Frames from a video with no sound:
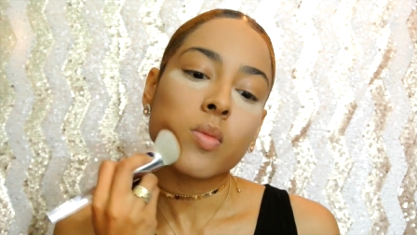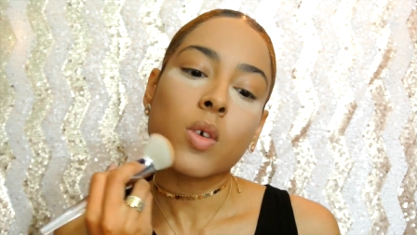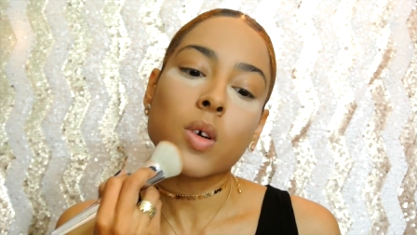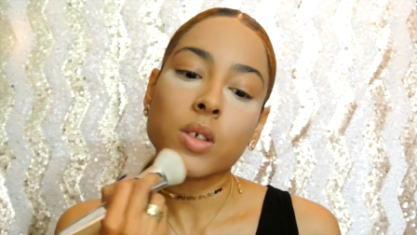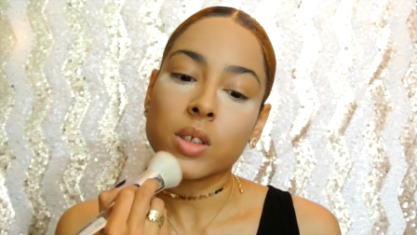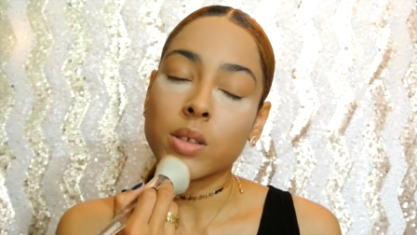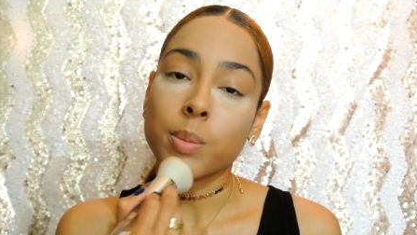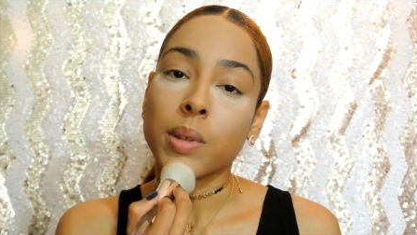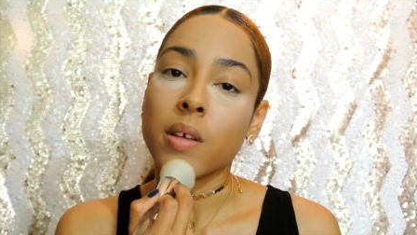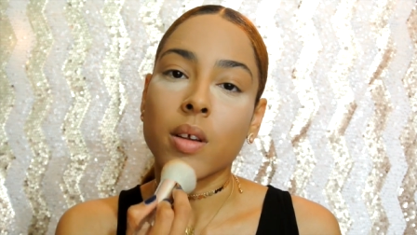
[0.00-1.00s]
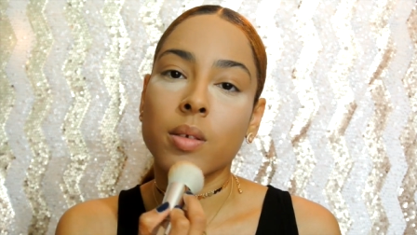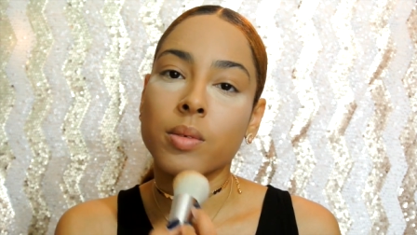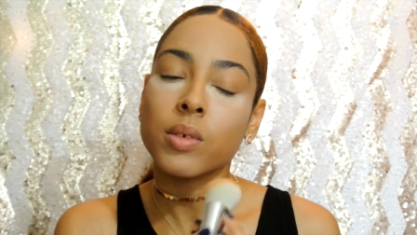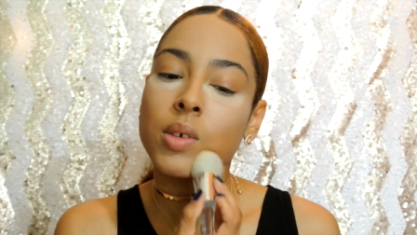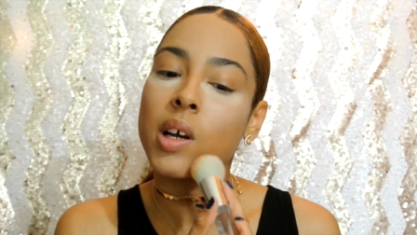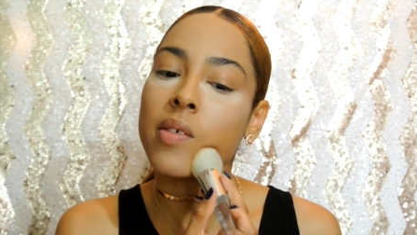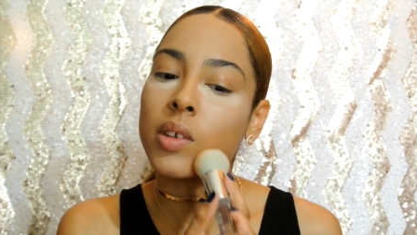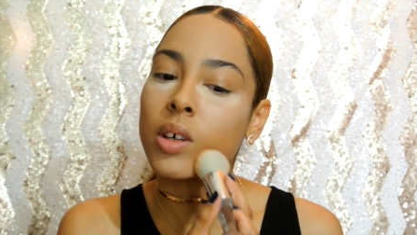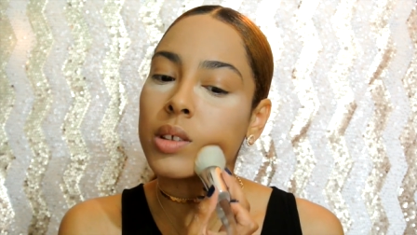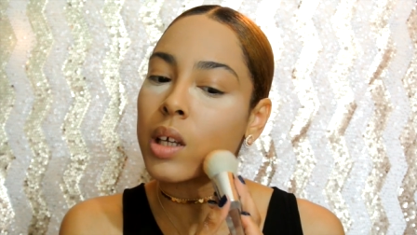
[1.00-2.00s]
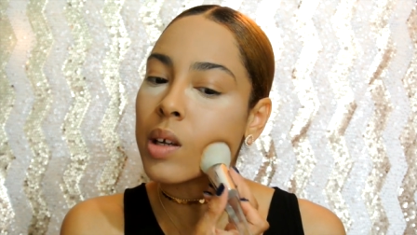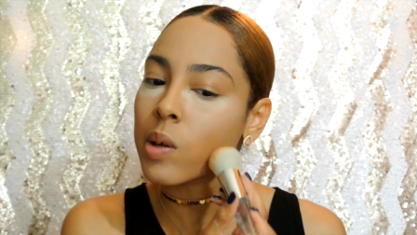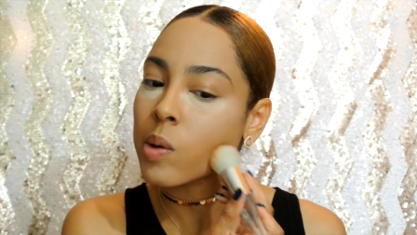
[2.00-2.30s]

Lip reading: or just simply you have a long day.